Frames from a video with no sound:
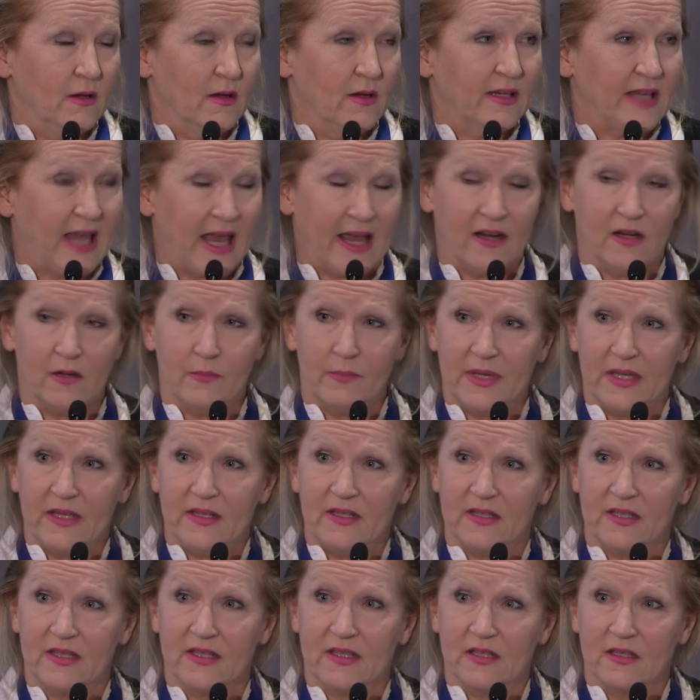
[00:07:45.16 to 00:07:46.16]

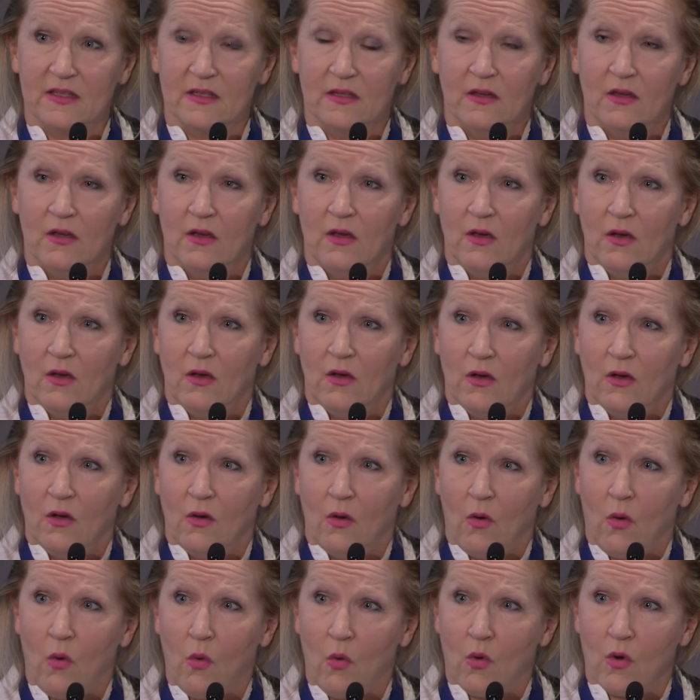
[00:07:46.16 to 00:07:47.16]
cannabis
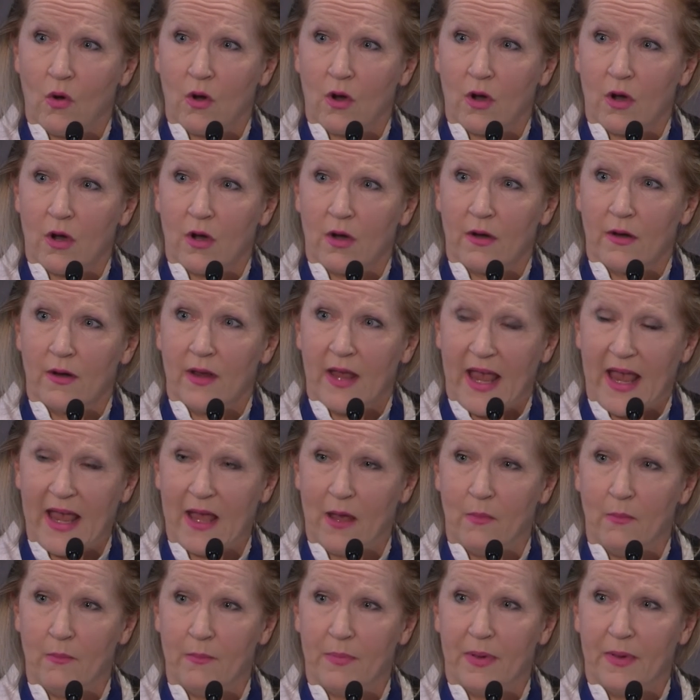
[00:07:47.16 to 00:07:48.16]
or
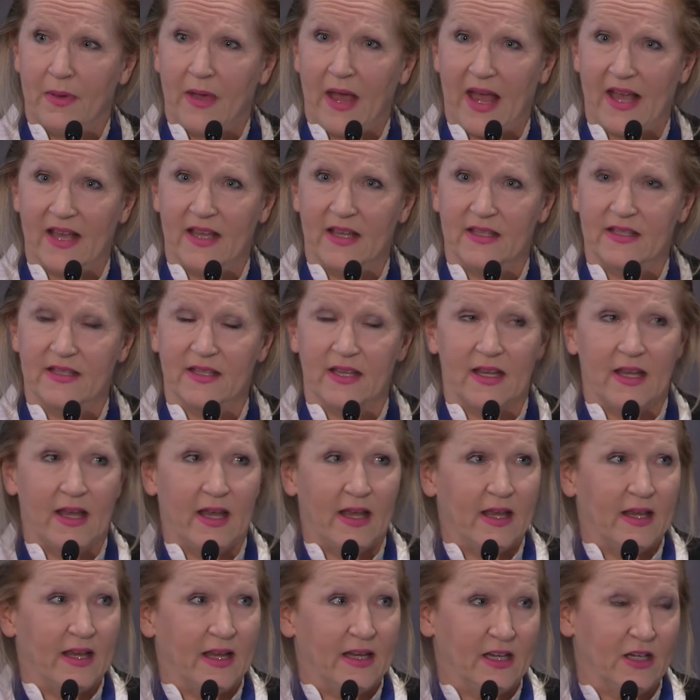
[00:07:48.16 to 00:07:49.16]
hemp as
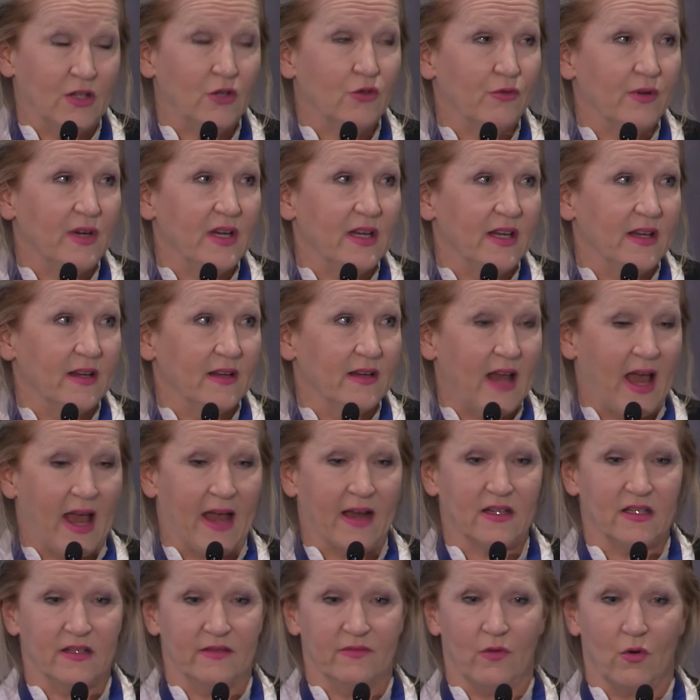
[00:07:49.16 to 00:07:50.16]
an ingredient,
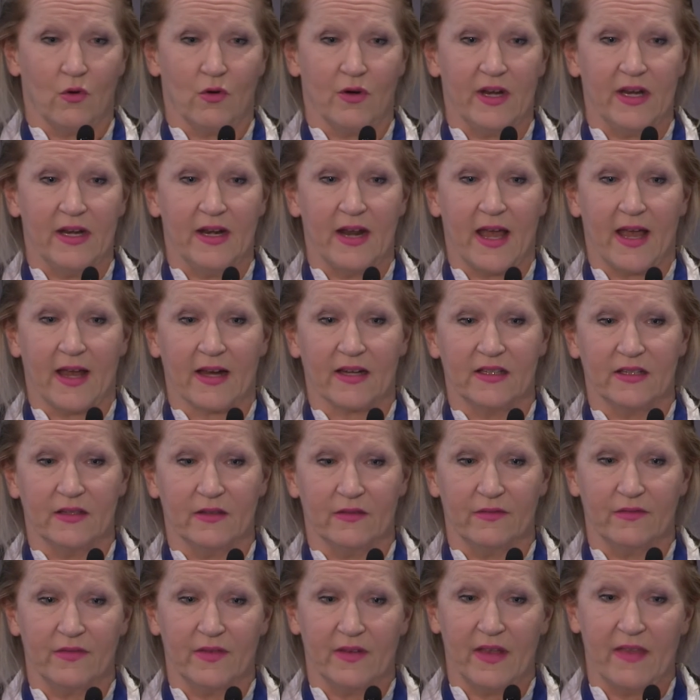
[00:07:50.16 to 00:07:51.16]
active or
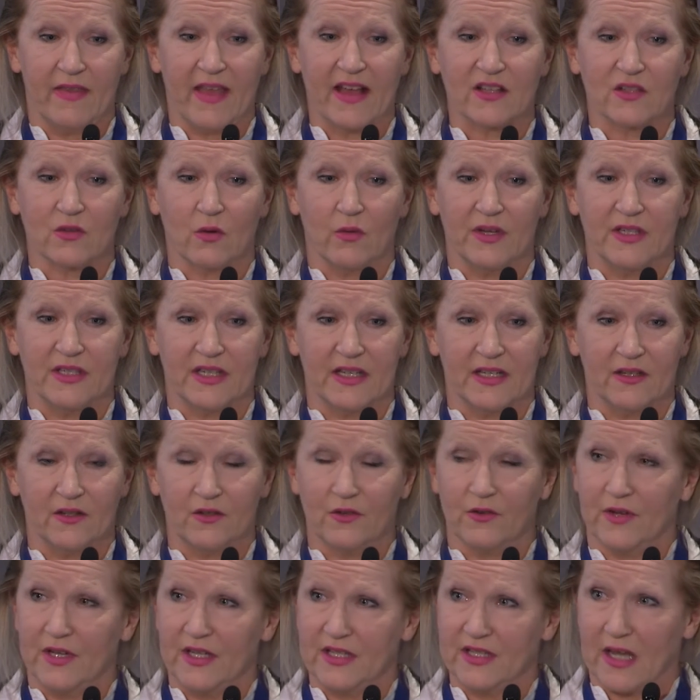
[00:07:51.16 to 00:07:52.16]
inactive, and that's going to
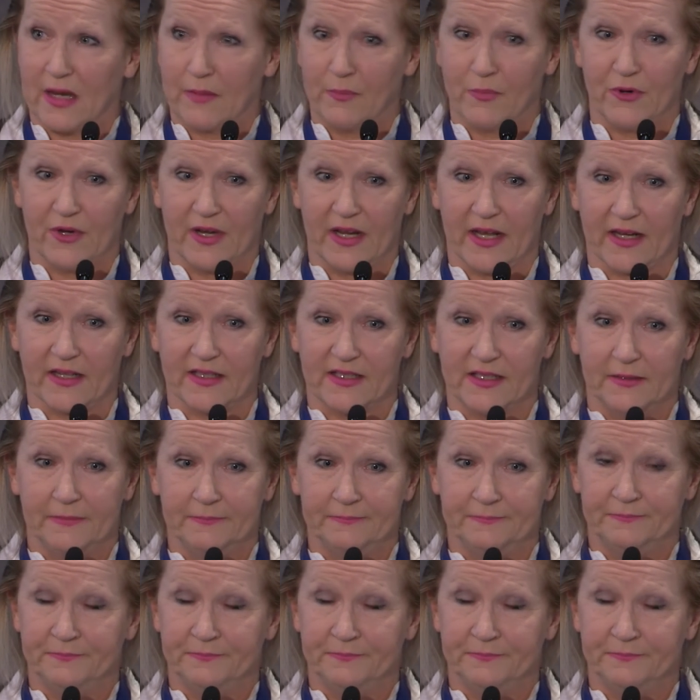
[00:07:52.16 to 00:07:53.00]
increase, I predict.